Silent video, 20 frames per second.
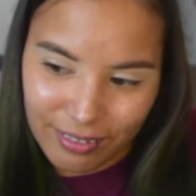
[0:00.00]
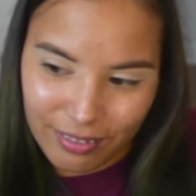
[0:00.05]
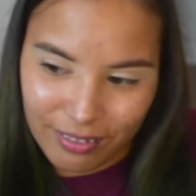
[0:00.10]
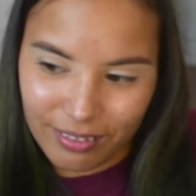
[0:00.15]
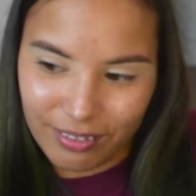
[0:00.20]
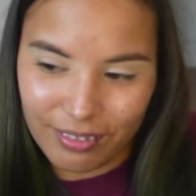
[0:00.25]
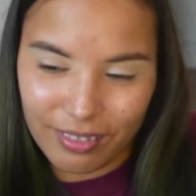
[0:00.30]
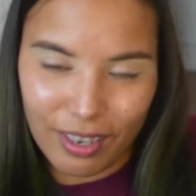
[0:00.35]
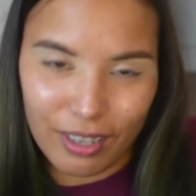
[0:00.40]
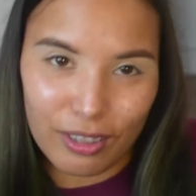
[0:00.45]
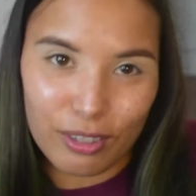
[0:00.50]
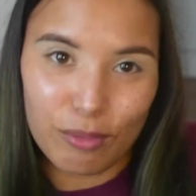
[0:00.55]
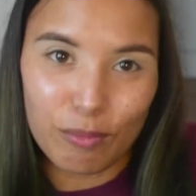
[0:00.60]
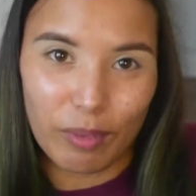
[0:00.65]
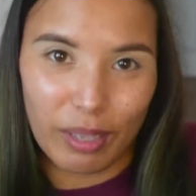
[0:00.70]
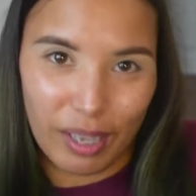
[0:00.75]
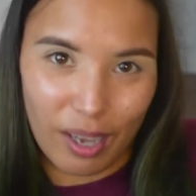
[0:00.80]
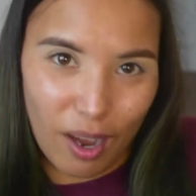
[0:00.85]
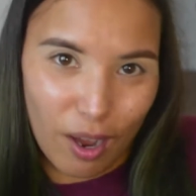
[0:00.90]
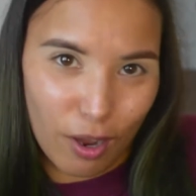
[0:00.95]

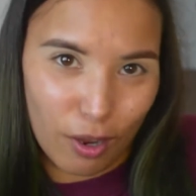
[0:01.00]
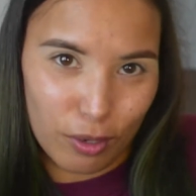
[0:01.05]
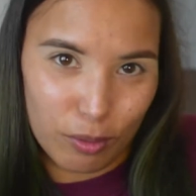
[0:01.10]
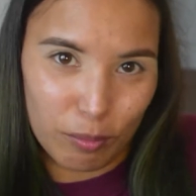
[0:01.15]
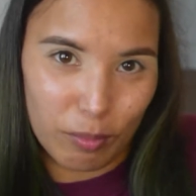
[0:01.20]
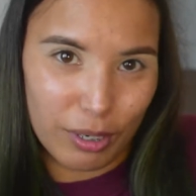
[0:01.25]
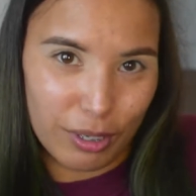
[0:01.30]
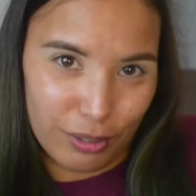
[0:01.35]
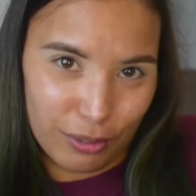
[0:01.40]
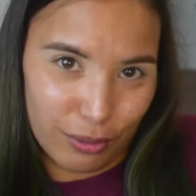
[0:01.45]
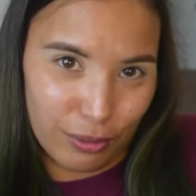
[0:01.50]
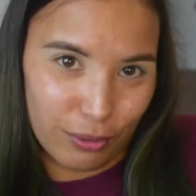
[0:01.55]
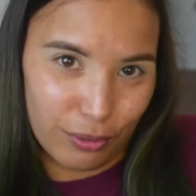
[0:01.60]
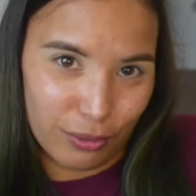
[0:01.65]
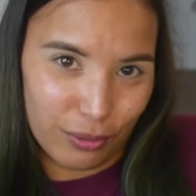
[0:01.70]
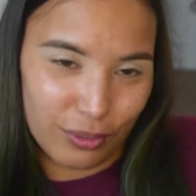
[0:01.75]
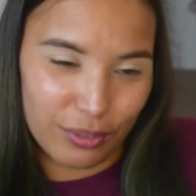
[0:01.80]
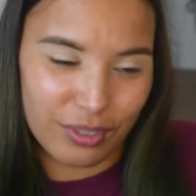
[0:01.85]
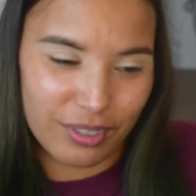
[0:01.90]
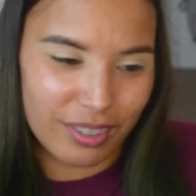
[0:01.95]
on my
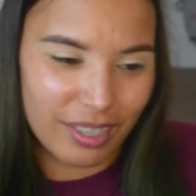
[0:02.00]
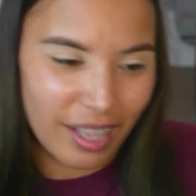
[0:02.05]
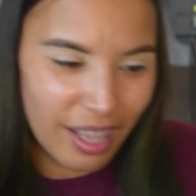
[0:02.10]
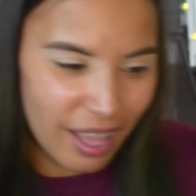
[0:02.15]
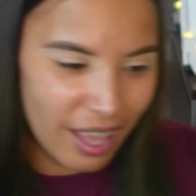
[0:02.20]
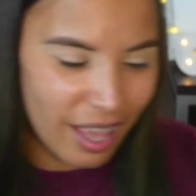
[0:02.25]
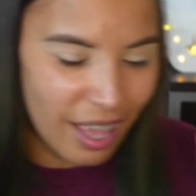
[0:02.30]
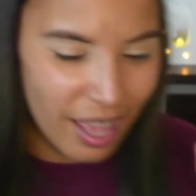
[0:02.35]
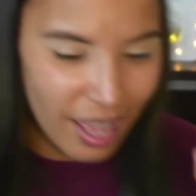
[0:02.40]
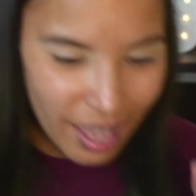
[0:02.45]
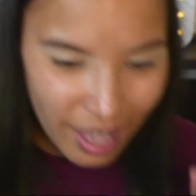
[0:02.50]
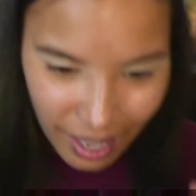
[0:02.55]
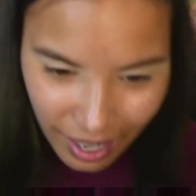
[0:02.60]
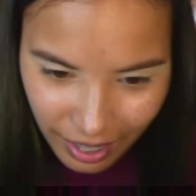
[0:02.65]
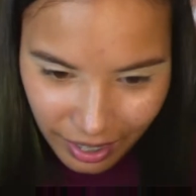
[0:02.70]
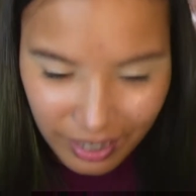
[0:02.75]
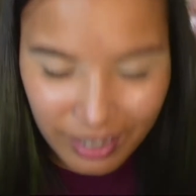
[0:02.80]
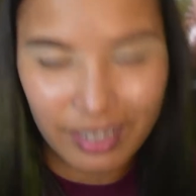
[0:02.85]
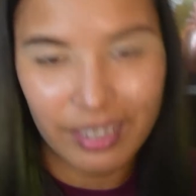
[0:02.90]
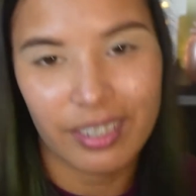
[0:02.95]
socials
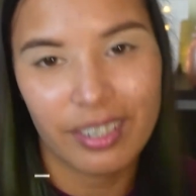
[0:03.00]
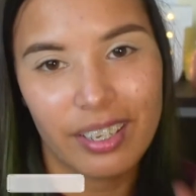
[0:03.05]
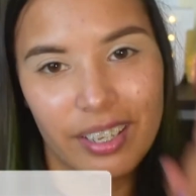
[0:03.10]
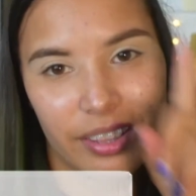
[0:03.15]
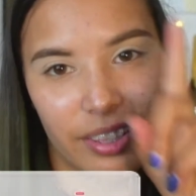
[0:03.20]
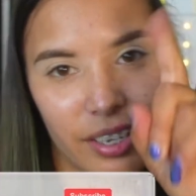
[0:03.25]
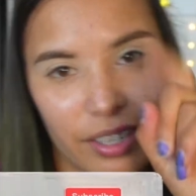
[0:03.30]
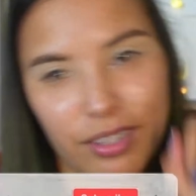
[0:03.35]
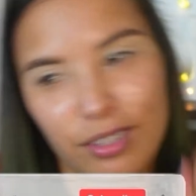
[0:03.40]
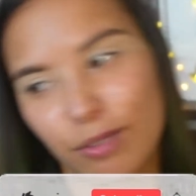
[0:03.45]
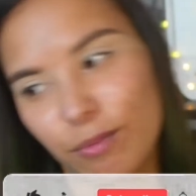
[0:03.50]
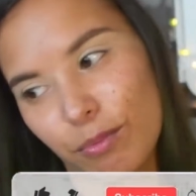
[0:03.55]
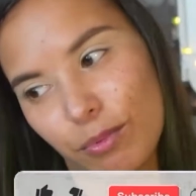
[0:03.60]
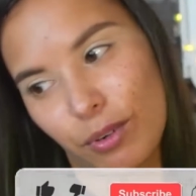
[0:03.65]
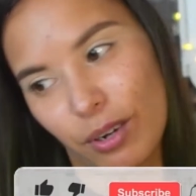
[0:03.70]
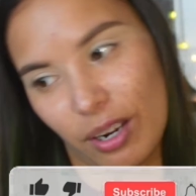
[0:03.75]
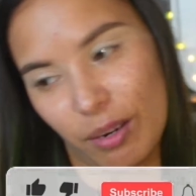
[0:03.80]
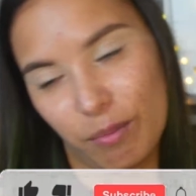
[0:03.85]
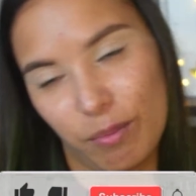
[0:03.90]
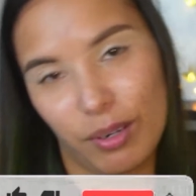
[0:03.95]
and hit that
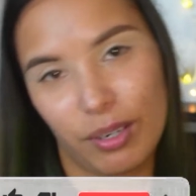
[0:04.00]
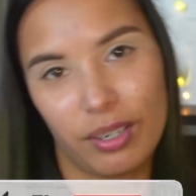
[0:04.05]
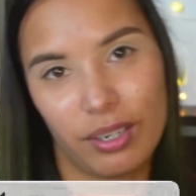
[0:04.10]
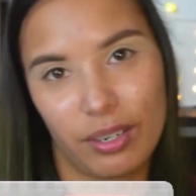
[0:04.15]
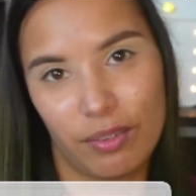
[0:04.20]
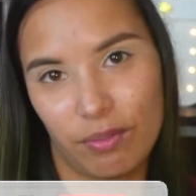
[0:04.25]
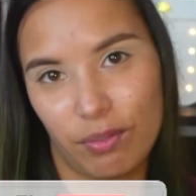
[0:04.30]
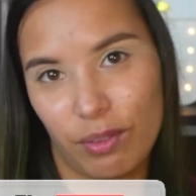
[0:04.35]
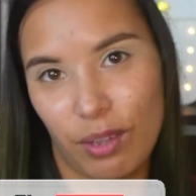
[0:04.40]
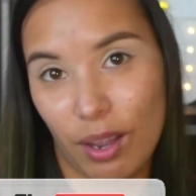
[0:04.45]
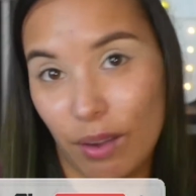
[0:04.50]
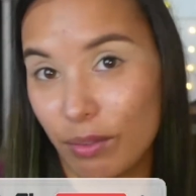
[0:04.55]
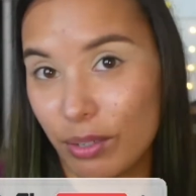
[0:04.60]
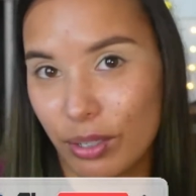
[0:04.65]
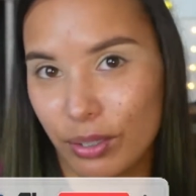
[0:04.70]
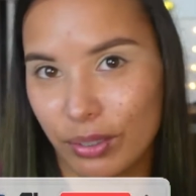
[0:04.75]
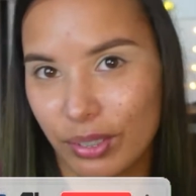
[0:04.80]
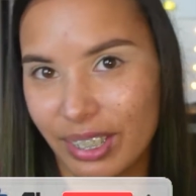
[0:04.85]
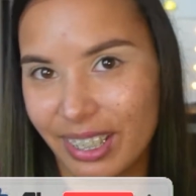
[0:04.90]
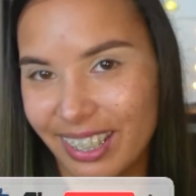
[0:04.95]
subscribe button if you haven't
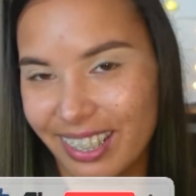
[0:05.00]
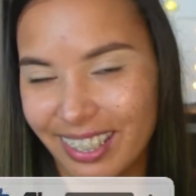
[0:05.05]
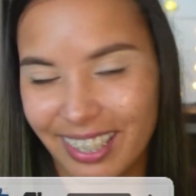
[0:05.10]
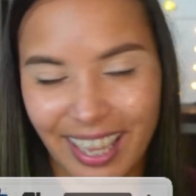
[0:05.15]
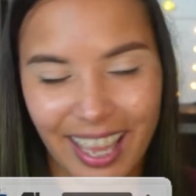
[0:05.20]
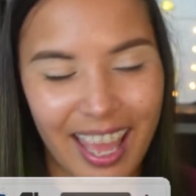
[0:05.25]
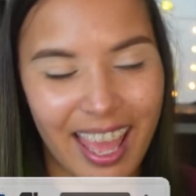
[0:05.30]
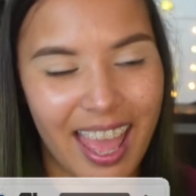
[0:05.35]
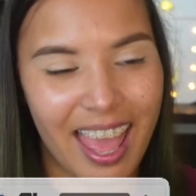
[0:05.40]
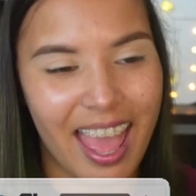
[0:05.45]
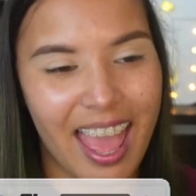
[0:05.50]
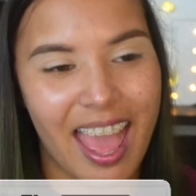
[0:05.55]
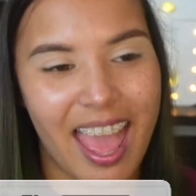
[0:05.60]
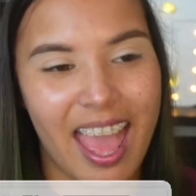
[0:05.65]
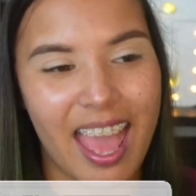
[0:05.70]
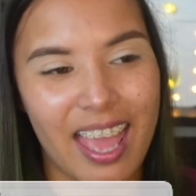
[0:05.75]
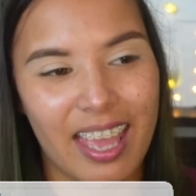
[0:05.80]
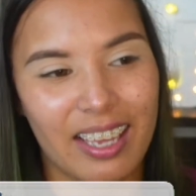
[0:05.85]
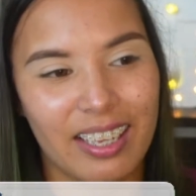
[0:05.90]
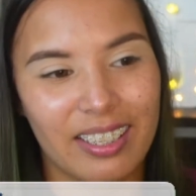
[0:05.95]
already.
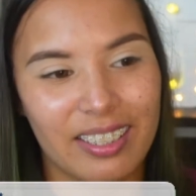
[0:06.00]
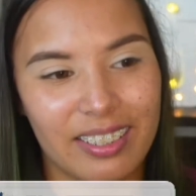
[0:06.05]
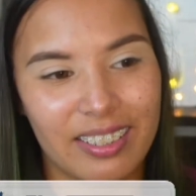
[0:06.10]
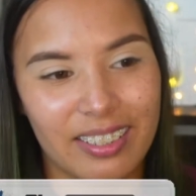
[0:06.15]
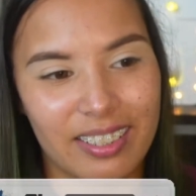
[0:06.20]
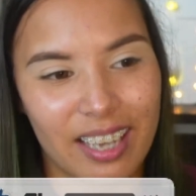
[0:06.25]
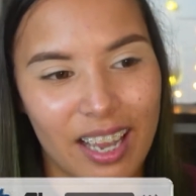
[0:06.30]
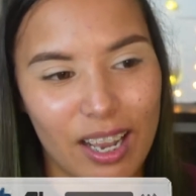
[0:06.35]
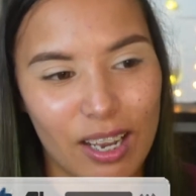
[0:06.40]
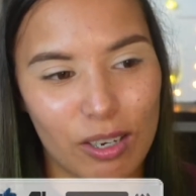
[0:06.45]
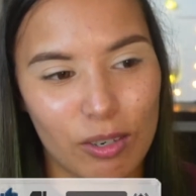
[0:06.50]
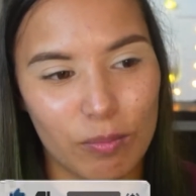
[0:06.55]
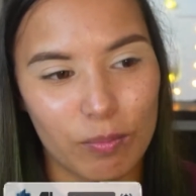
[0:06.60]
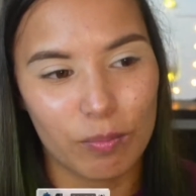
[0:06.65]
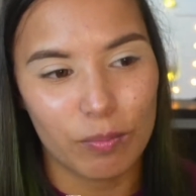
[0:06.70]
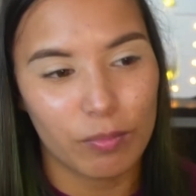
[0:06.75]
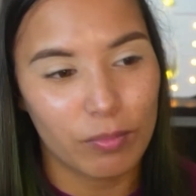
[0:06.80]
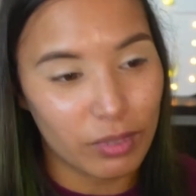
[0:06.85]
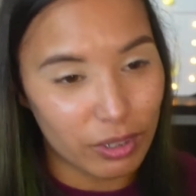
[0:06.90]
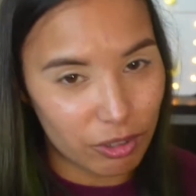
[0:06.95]
And
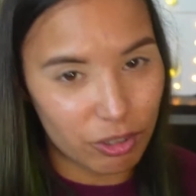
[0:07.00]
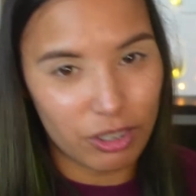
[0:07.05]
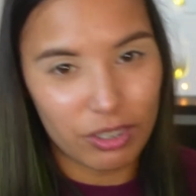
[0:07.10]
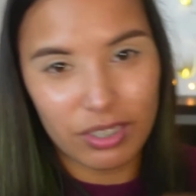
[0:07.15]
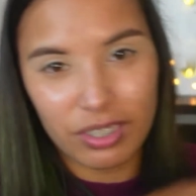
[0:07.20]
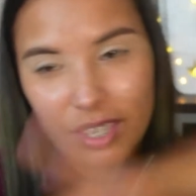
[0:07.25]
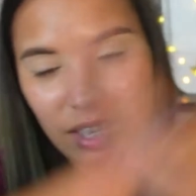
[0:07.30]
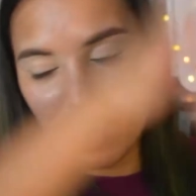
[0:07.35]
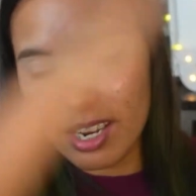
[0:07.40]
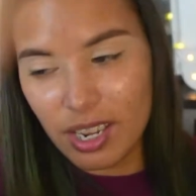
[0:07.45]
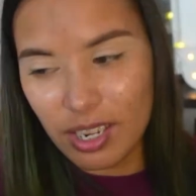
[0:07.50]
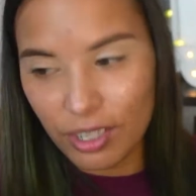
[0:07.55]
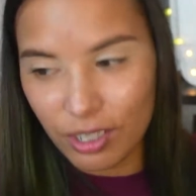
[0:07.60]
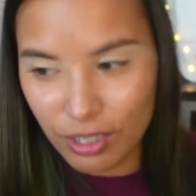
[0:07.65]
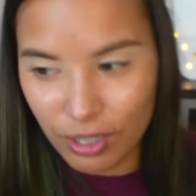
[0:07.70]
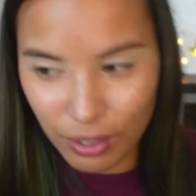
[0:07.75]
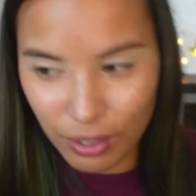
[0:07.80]
let's just get into